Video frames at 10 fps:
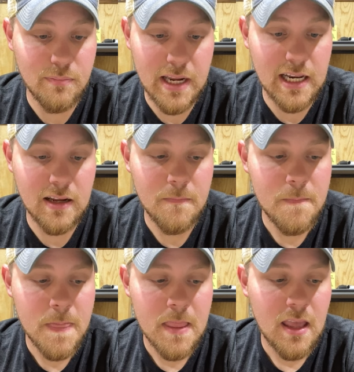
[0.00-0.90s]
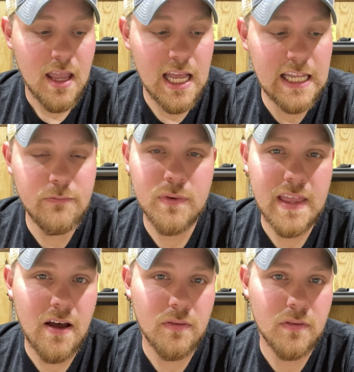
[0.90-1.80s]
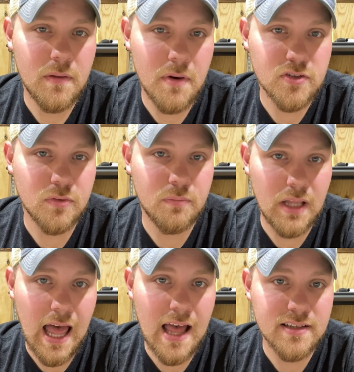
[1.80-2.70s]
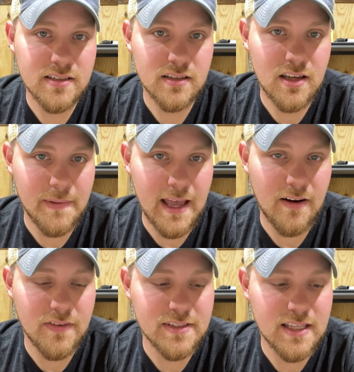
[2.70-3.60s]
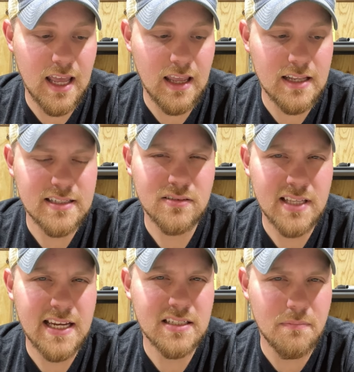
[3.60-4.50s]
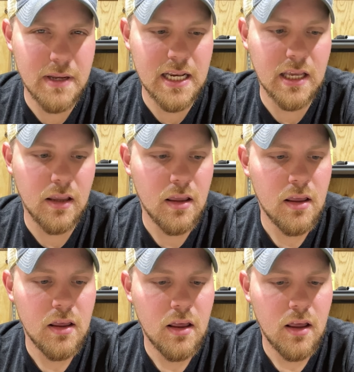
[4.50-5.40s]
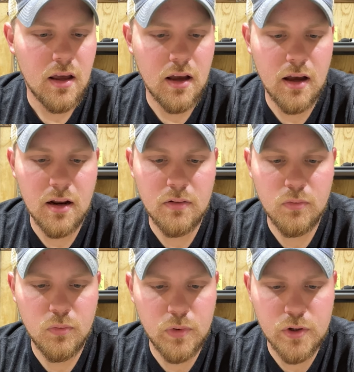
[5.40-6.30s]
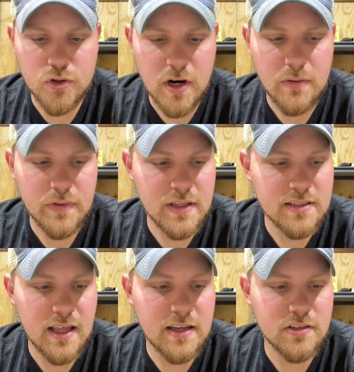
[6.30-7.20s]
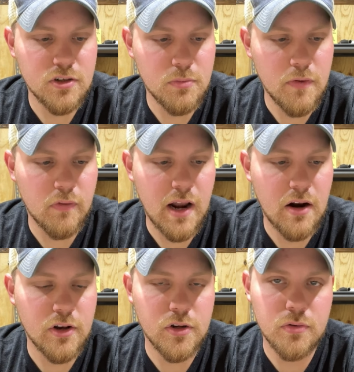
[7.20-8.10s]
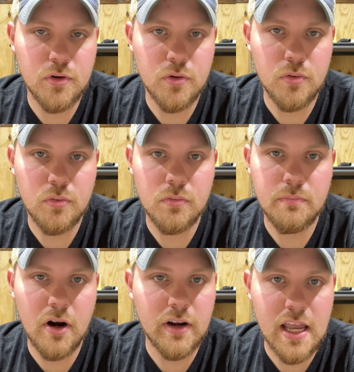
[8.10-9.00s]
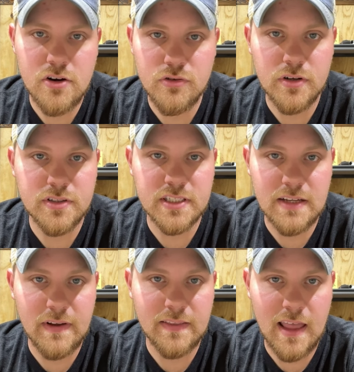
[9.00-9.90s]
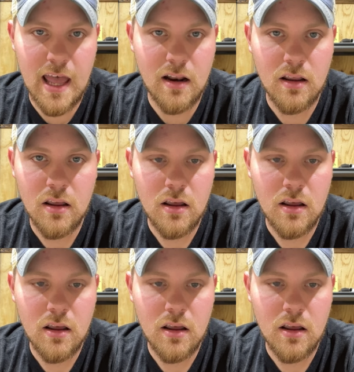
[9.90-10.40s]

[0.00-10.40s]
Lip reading: a beating, and even without the muzzle blast coming out of this thing, it still takes a beating. When you train with these things and you move around and you do barricade drills and stuff like that,